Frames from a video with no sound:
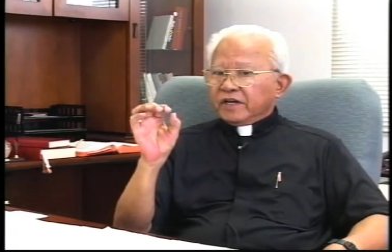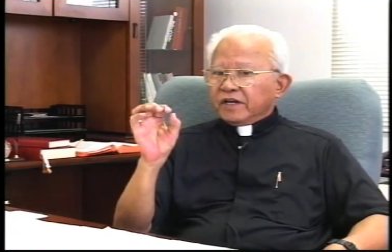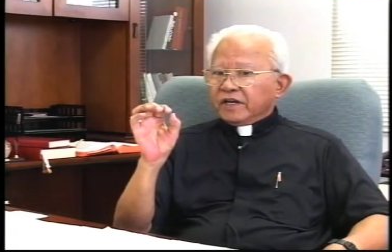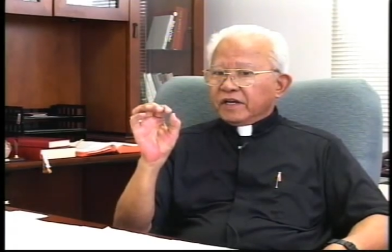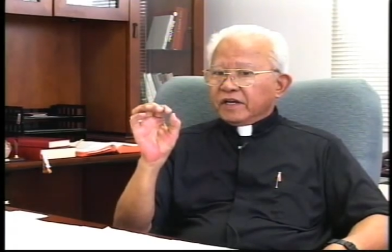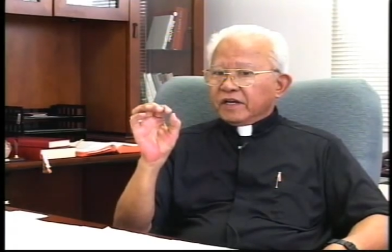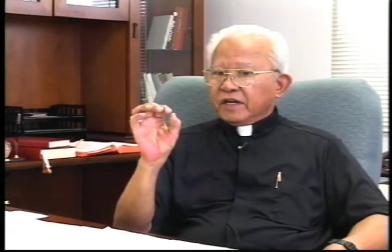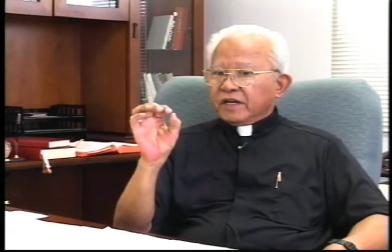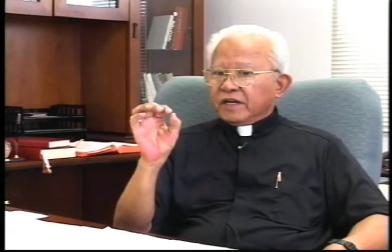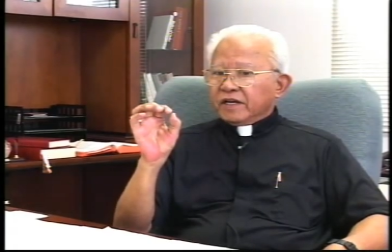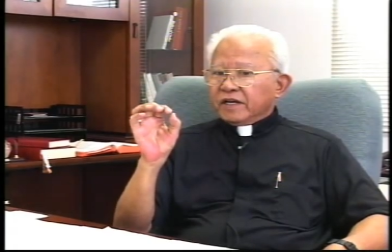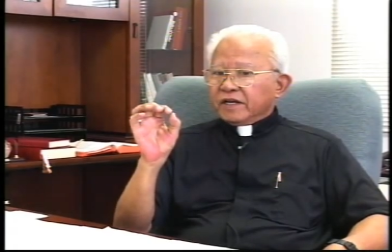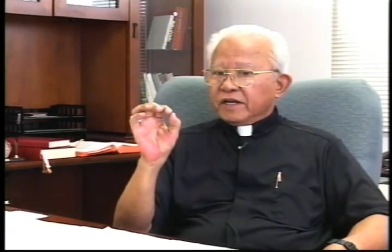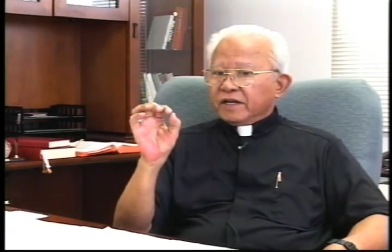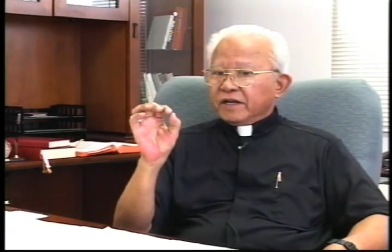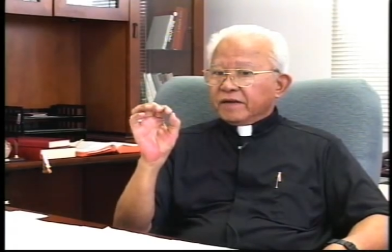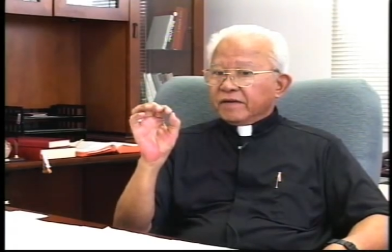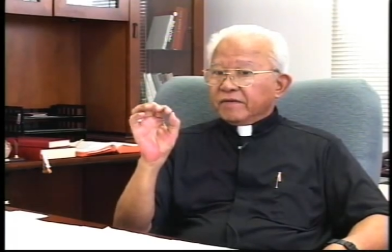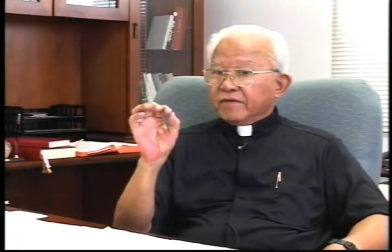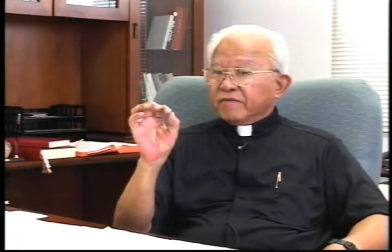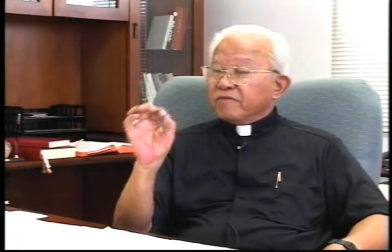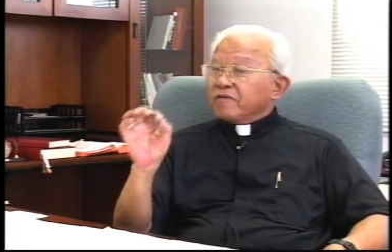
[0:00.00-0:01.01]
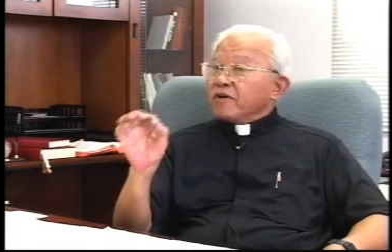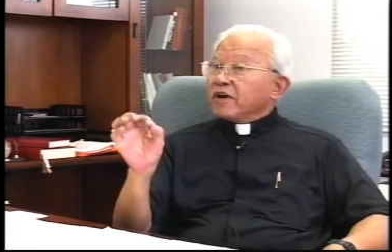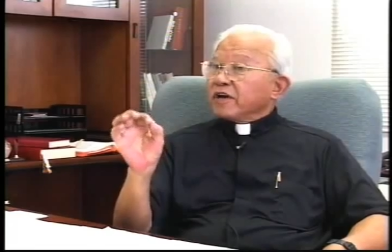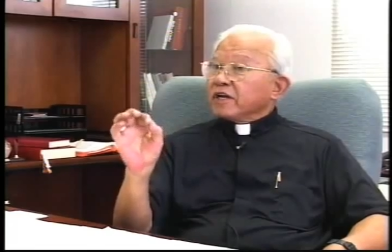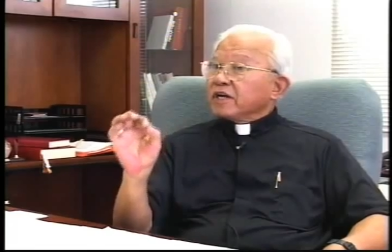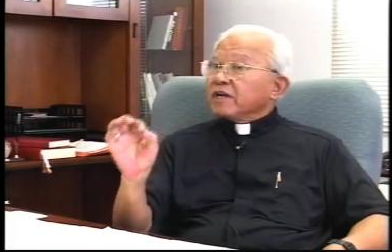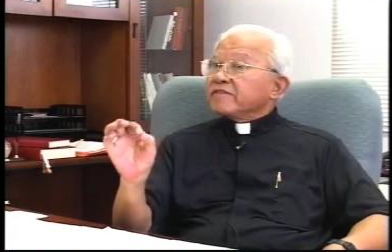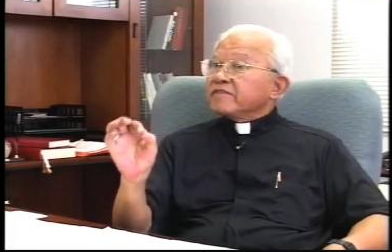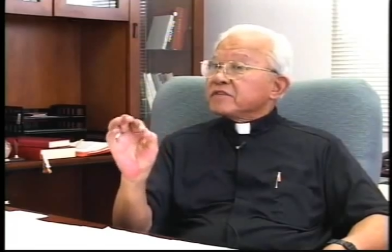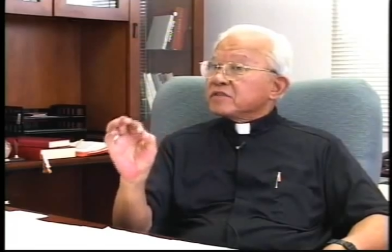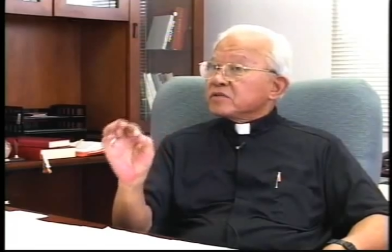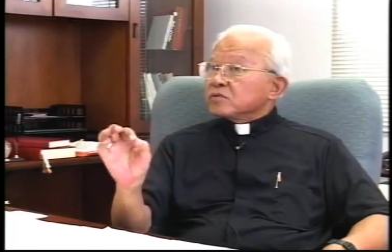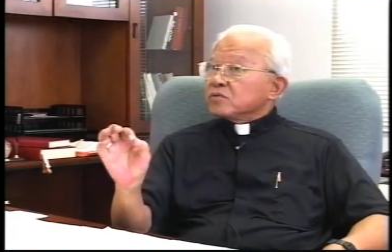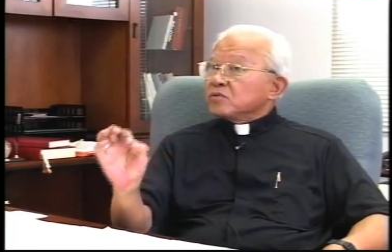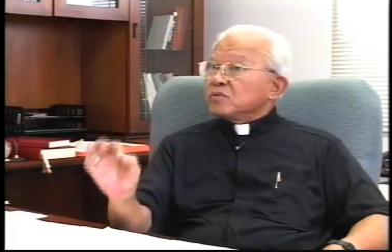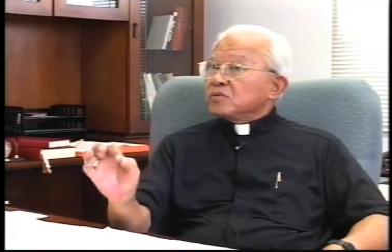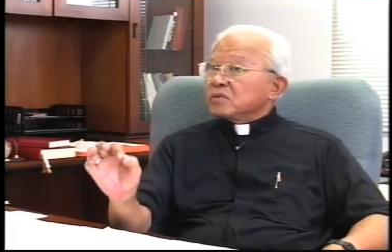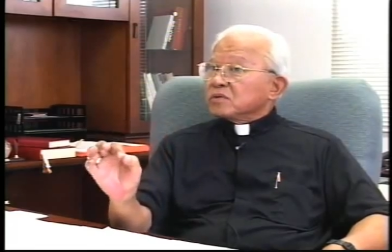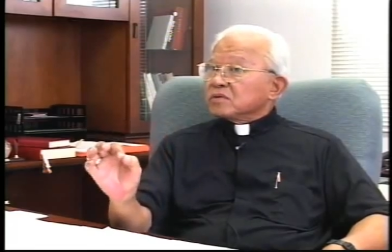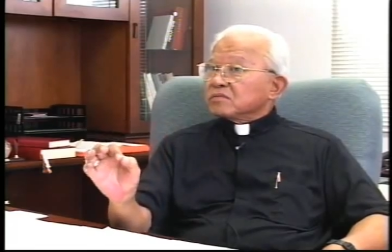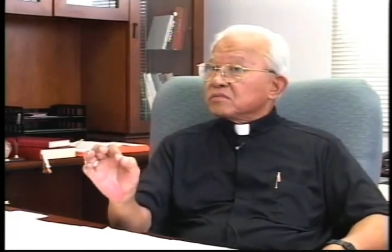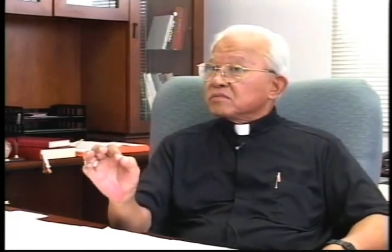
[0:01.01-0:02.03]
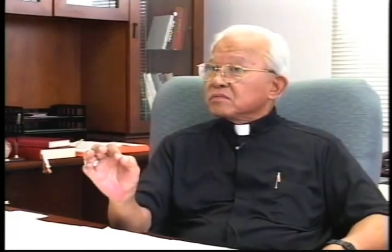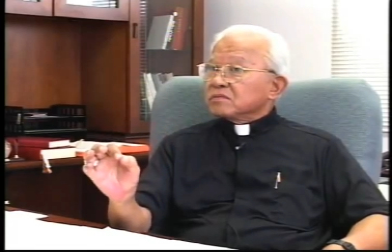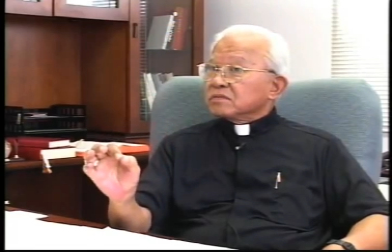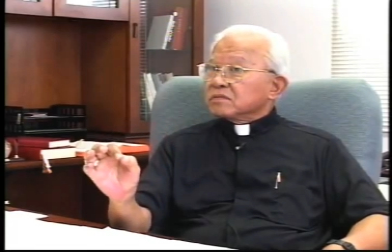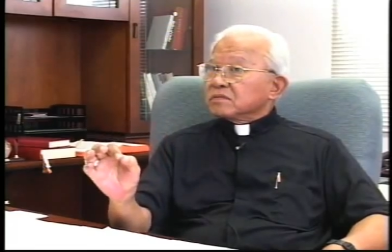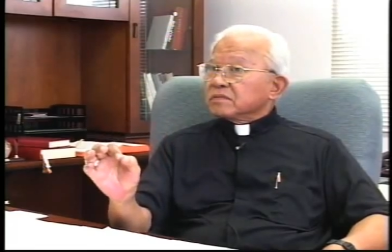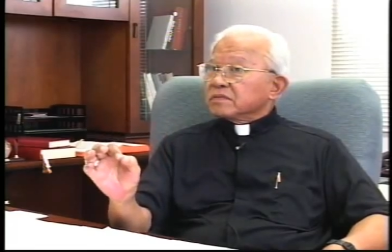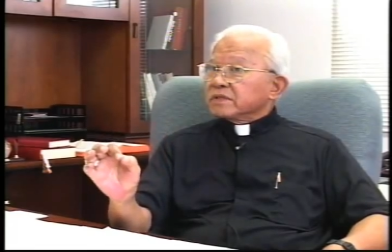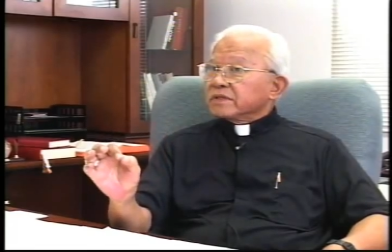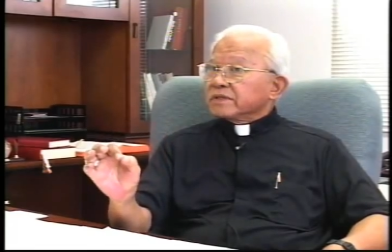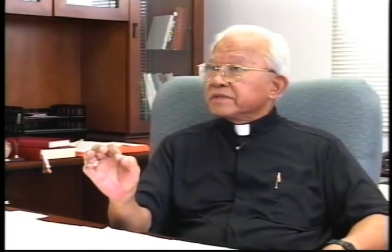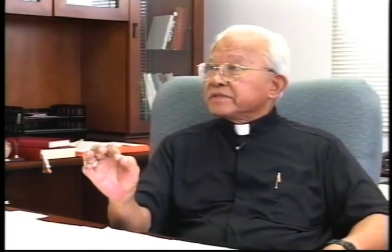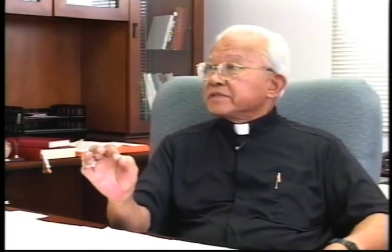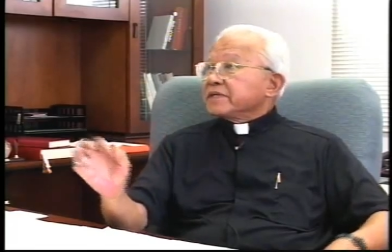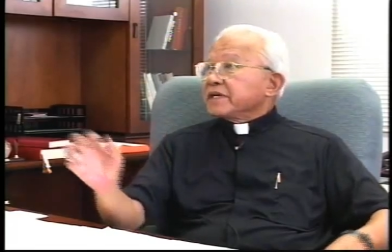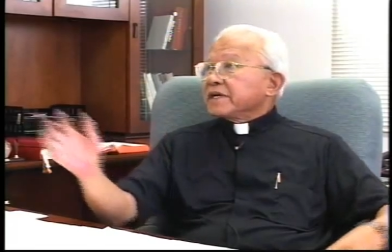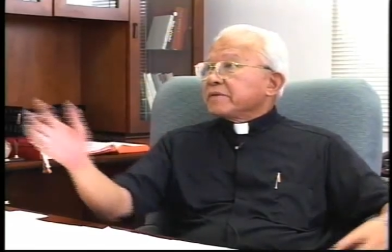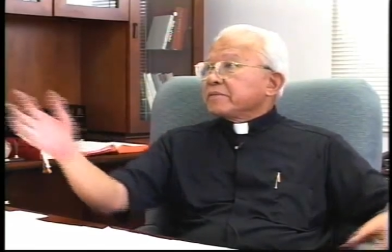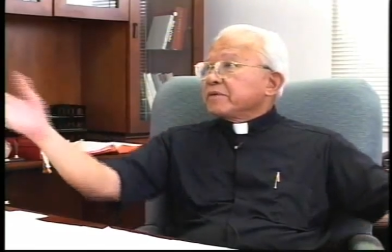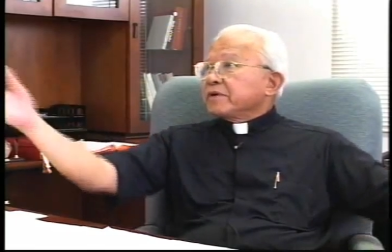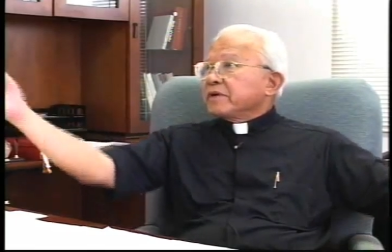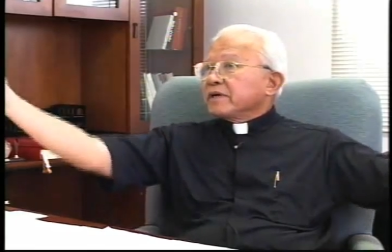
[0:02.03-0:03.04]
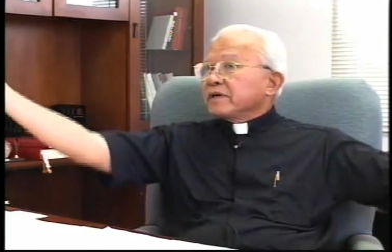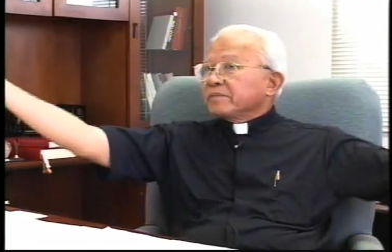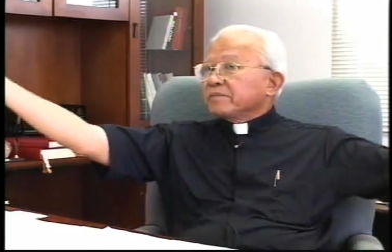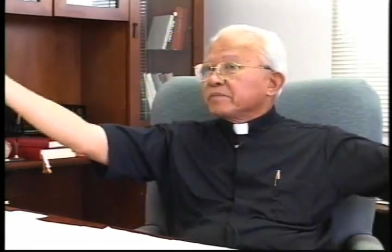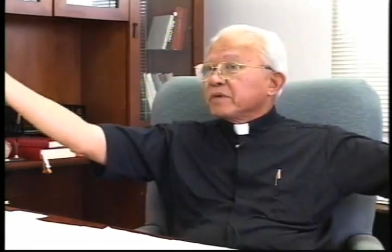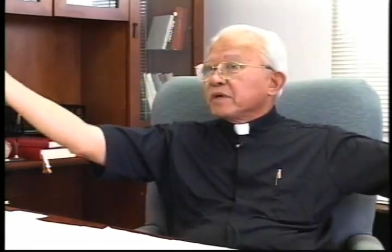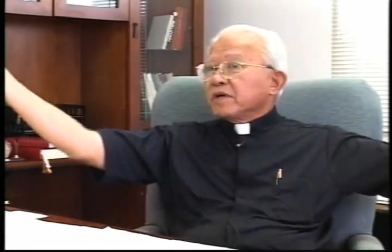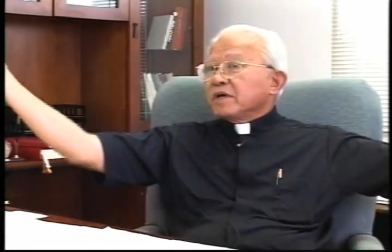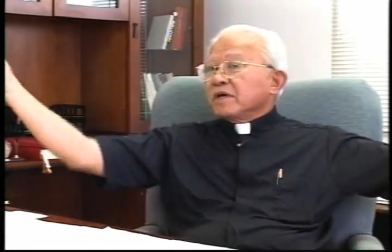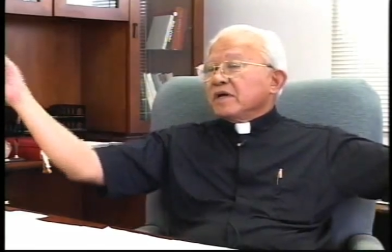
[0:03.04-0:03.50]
uh running of a school because he had been a